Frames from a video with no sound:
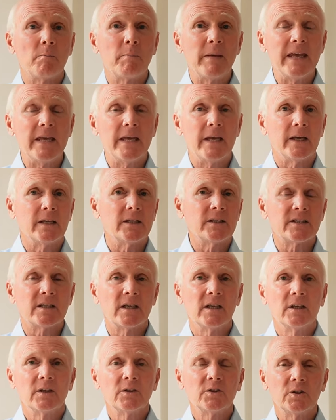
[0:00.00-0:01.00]

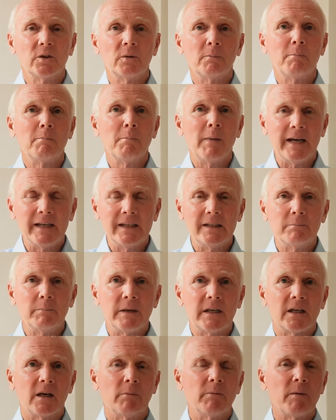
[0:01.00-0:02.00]
beings that might
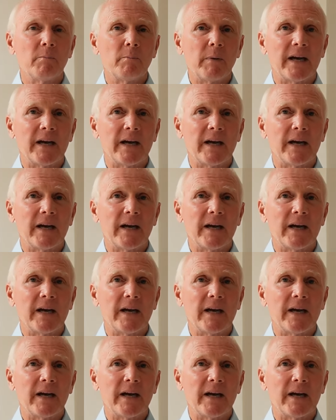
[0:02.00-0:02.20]
be coming